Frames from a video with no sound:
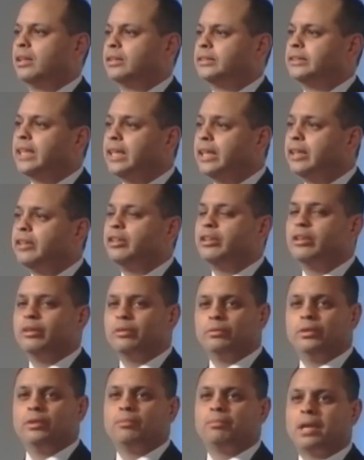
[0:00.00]
Yeah,
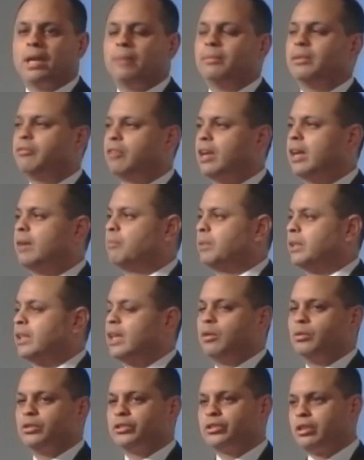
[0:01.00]
you're probably right, but that
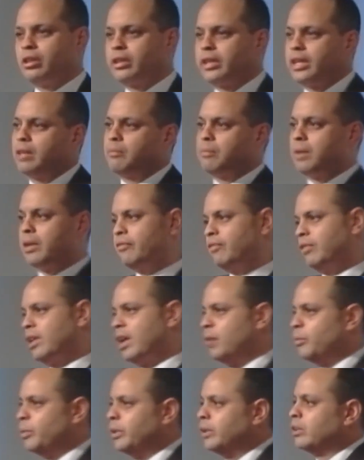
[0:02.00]
will start getting my
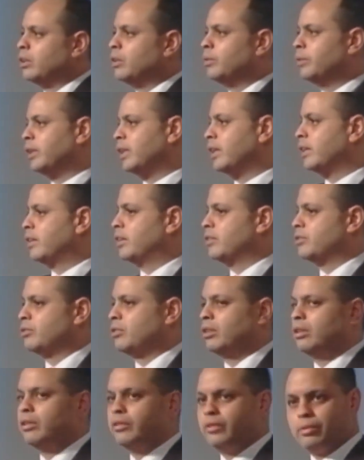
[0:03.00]
flywheel going like this
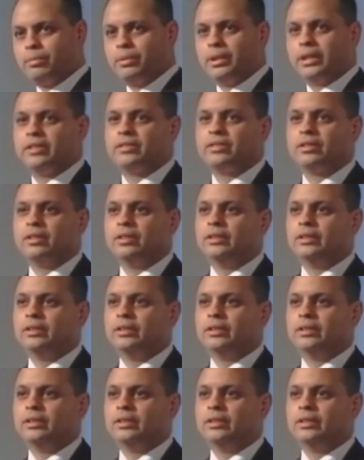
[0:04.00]
all over the place.